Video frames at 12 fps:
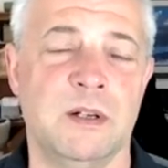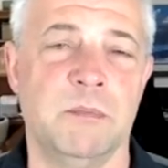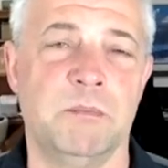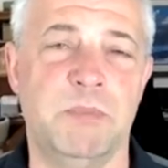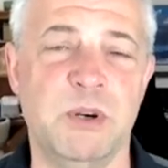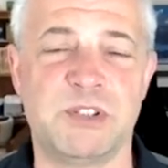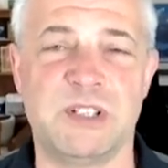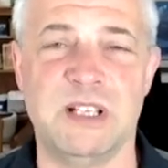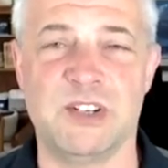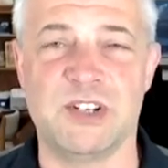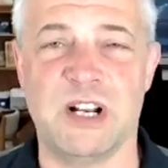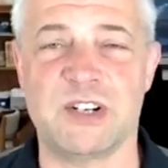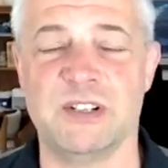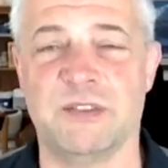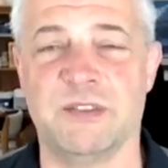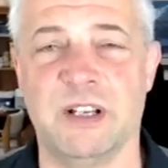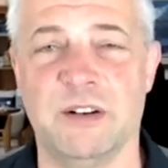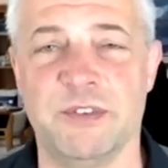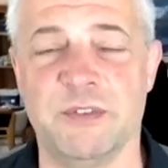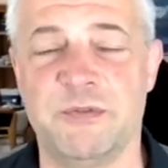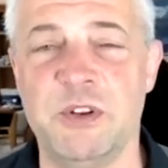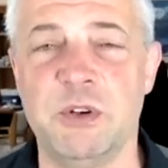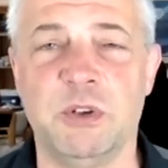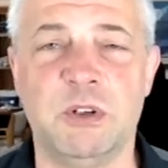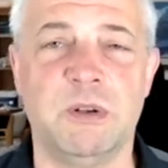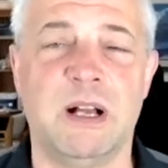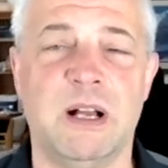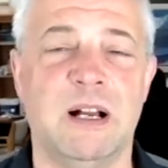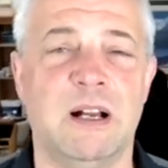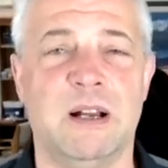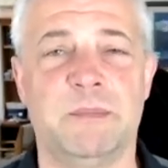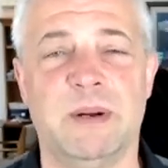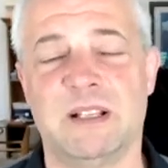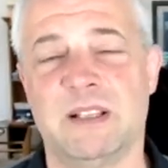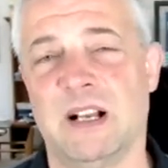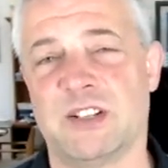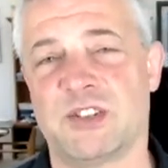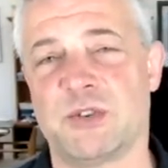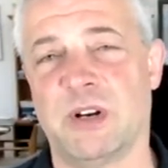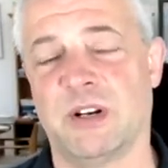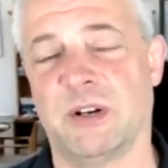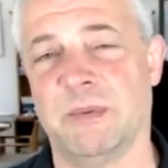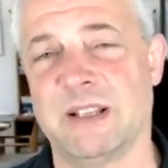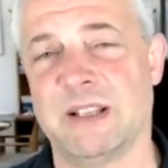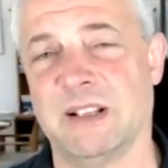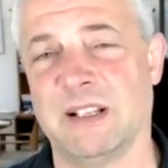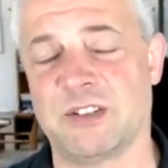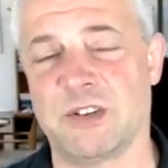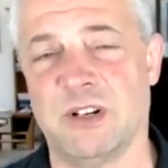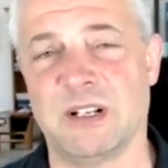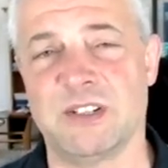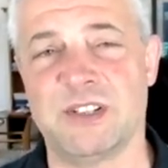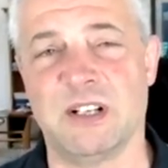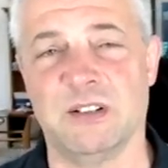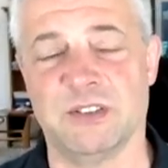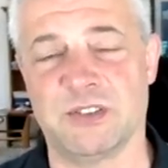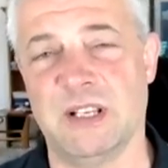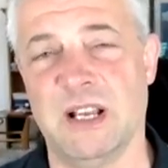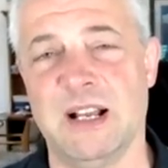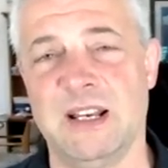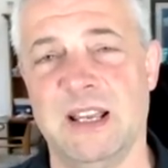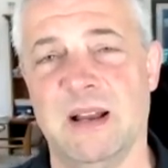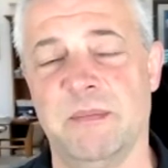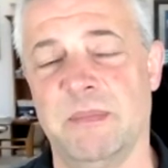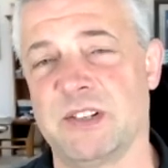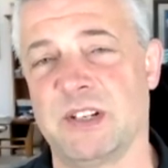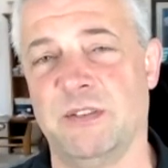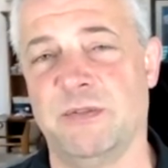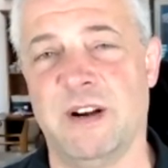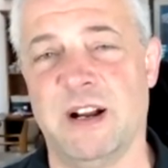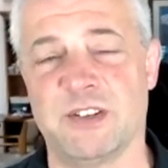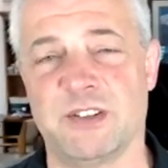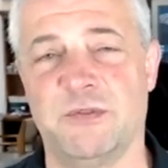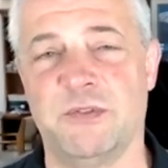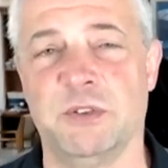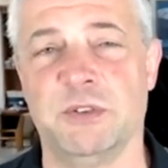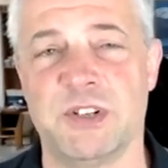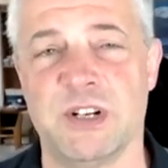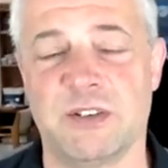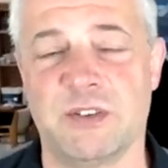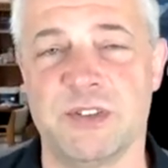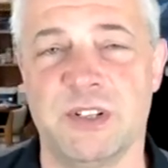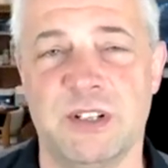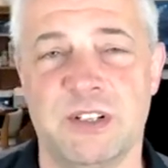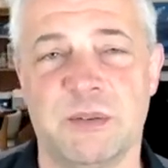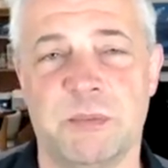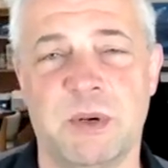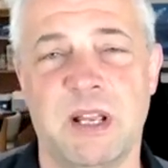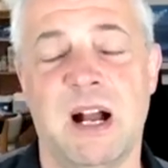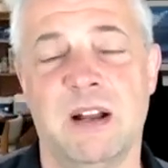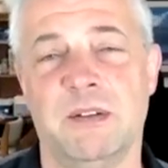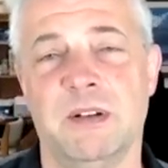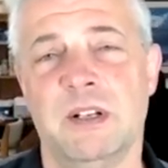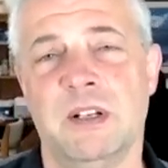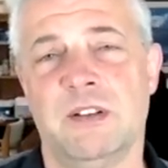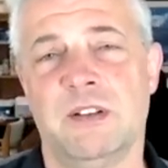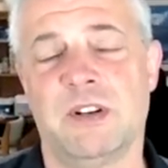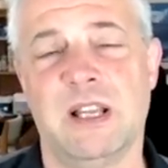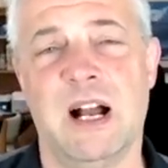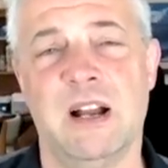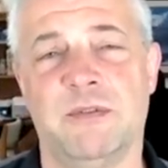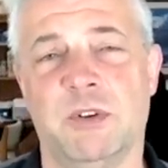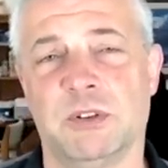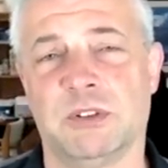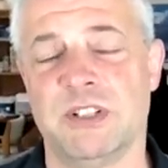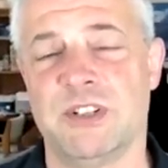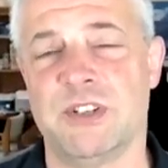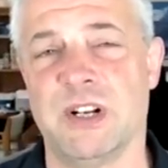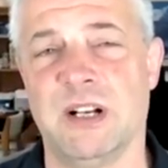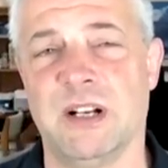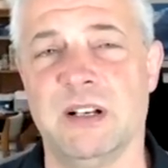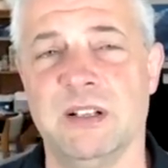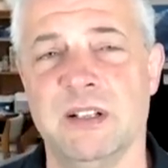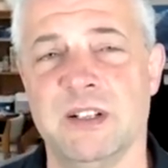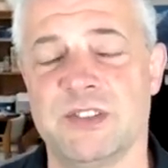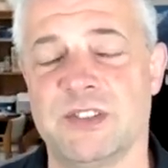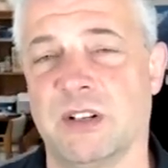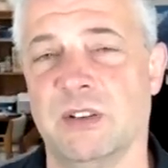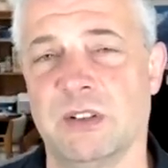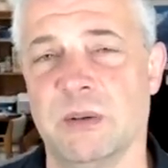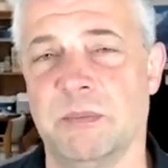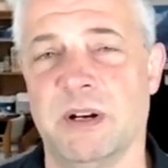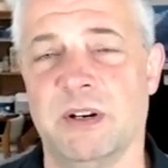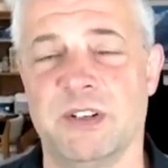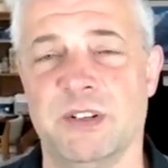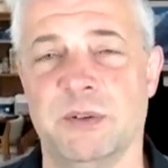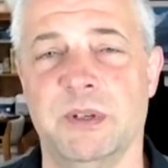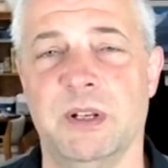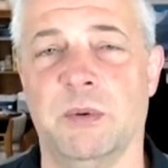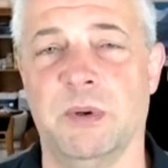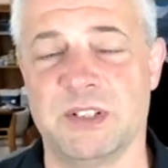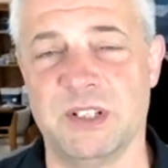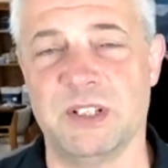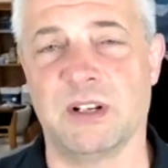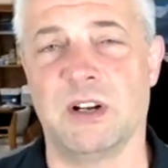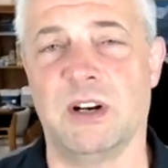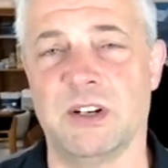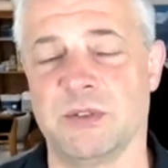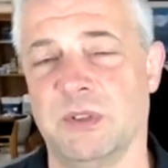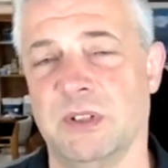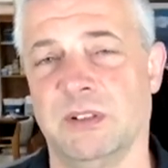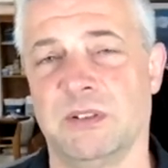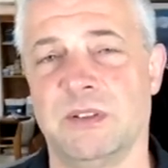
boost the injection of the fuel, but that's triggered with an electronic signal. So the IDM basically fires the fuel injectors, and it's a pretty high, fairly high voltage signal compared to what's in the car. So it'll